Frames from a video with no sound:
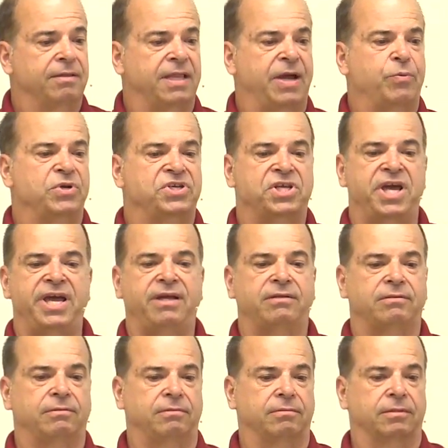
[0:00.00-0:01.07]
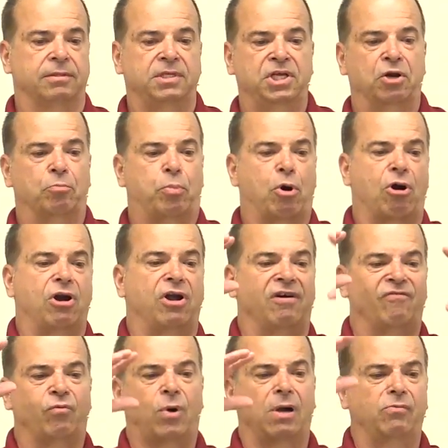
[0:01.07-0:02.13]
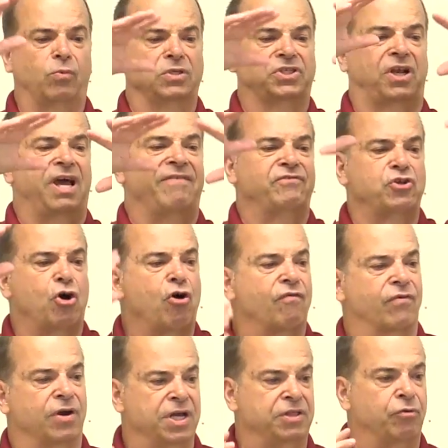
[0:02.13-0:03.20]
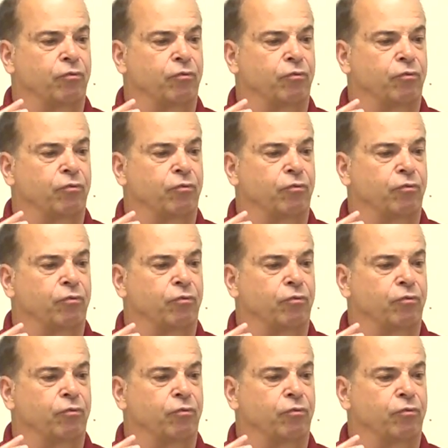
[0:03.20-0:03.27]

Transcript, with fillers: they would take you know, part of what was left over in